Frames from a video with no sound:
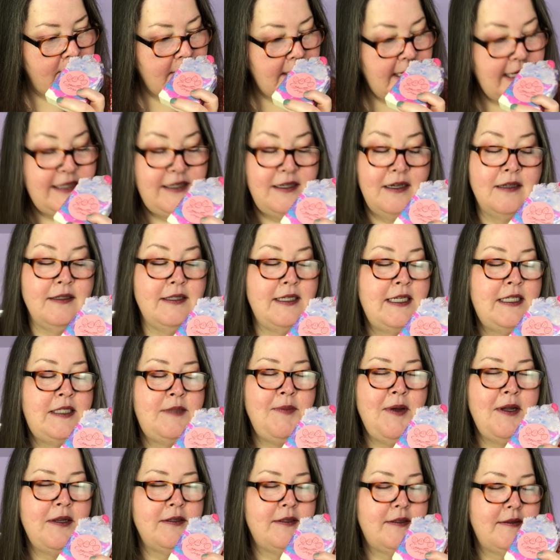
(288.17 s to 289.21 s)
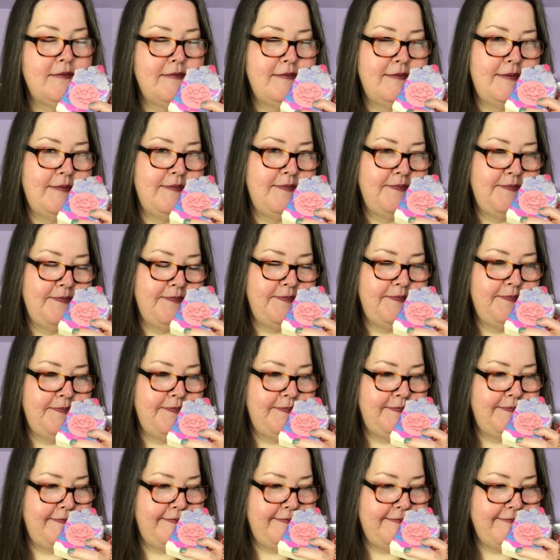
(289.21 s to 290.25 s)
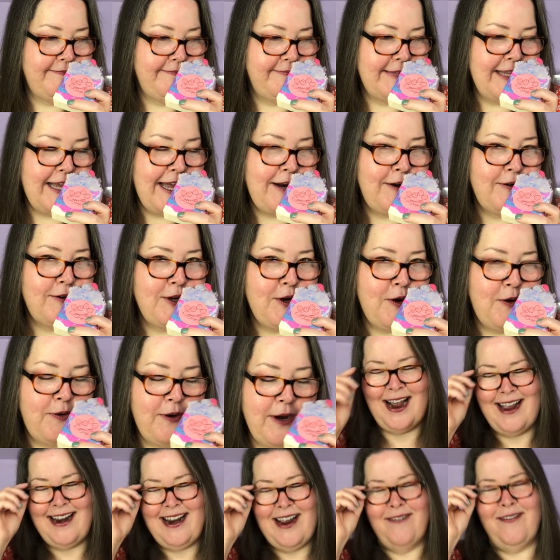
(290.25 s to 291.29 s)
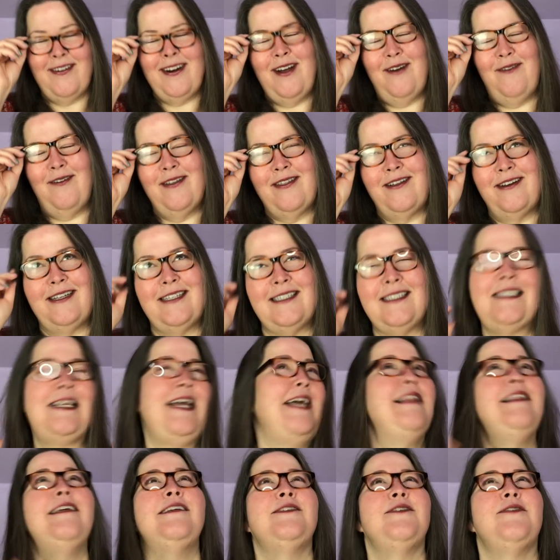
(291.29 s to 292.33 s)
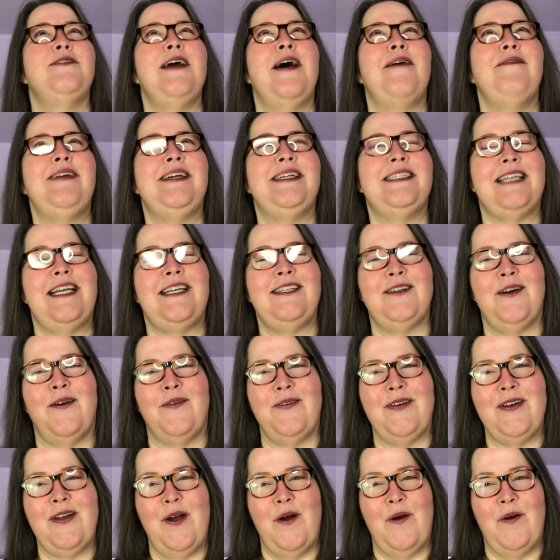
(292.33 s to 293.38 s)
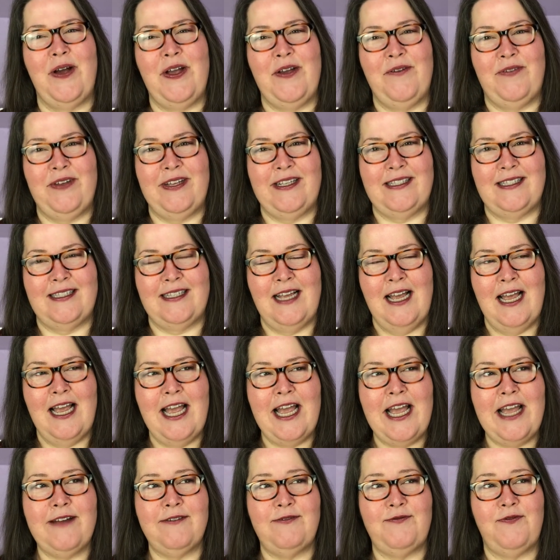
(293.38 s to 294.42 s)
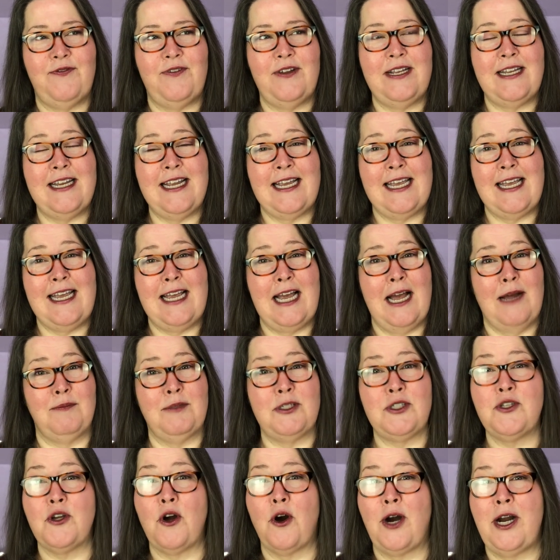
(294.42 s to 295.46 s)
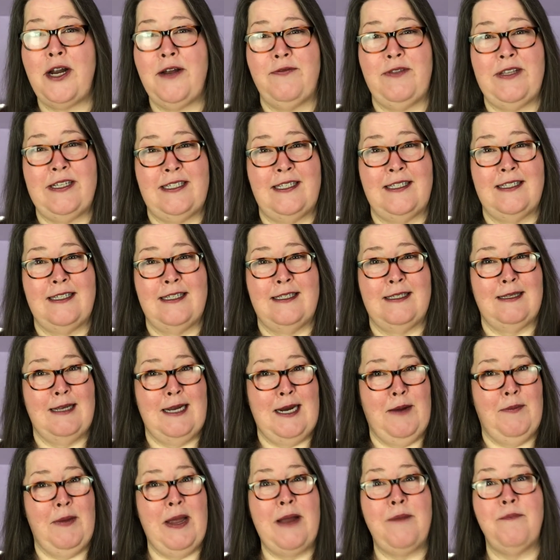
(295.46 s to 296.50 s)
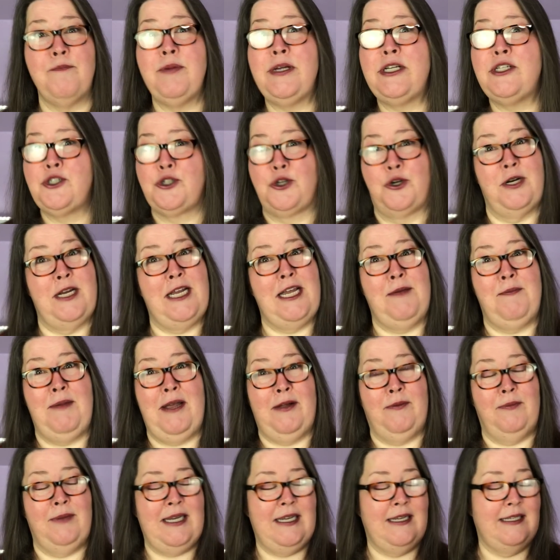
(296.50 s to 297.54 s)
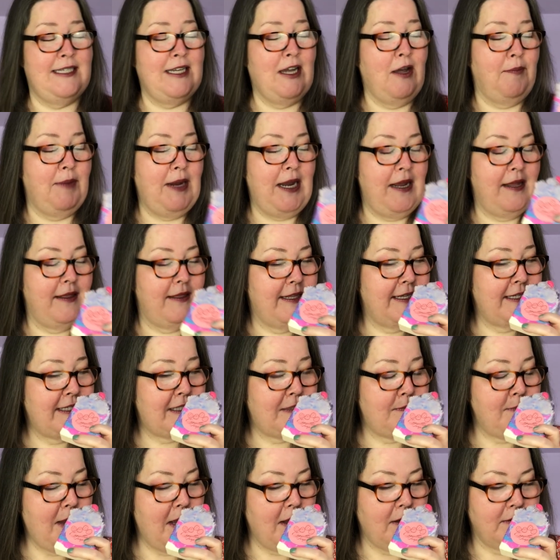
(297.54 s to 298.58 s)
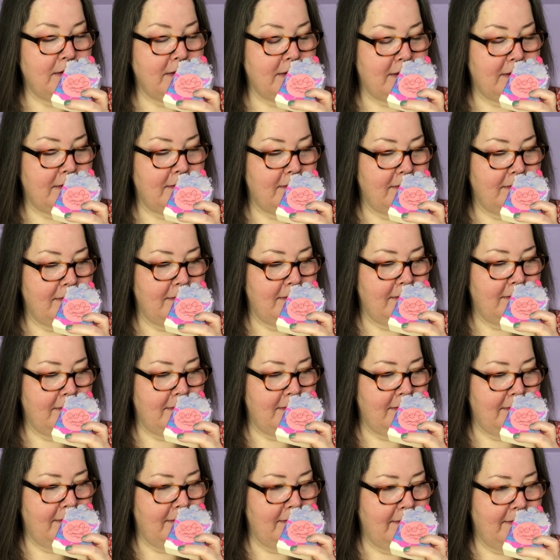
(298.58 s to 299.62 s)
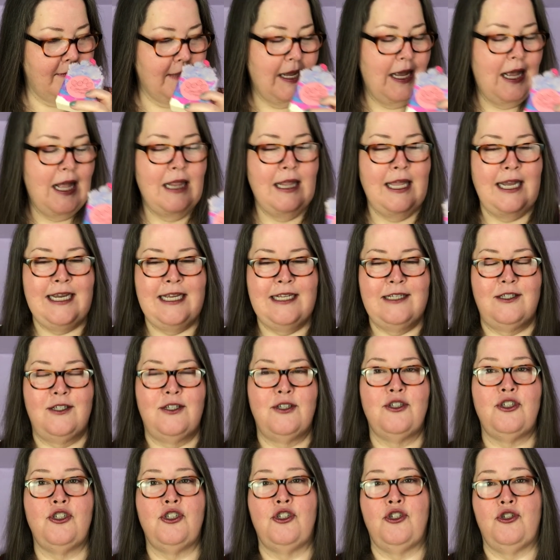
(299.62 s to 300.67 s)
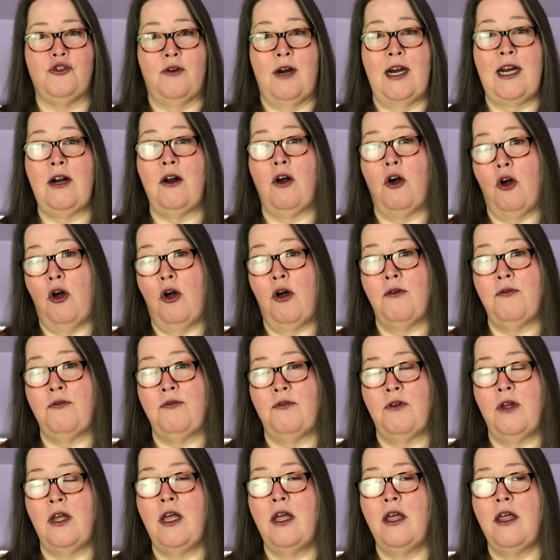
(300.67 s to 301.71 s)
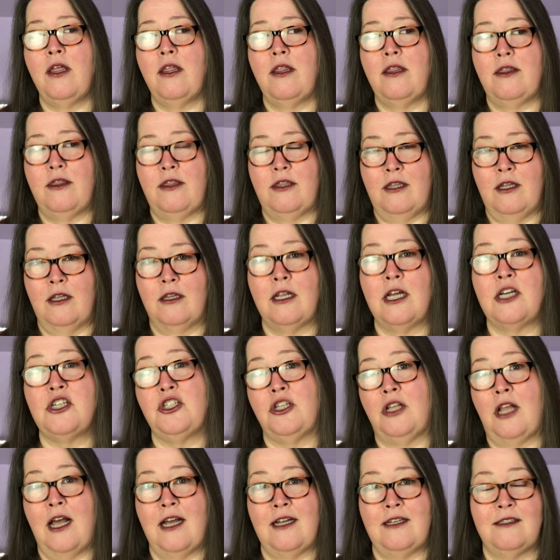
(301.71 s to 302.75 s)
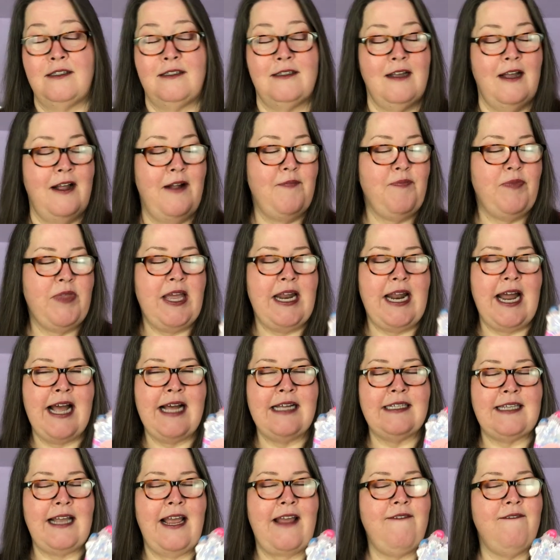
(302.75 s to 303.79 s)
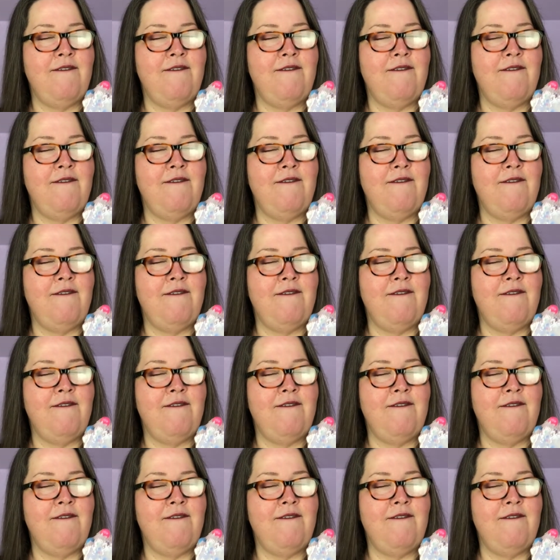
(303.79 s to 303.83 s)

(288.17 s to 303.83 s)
It does. It smells I don't know. I never know whether to say this or not because I don't know if it's, if Nikki, I'm sorry if this is a slam and be sure and email me and tell me. This smells like it's straight off the Lush lines. It has a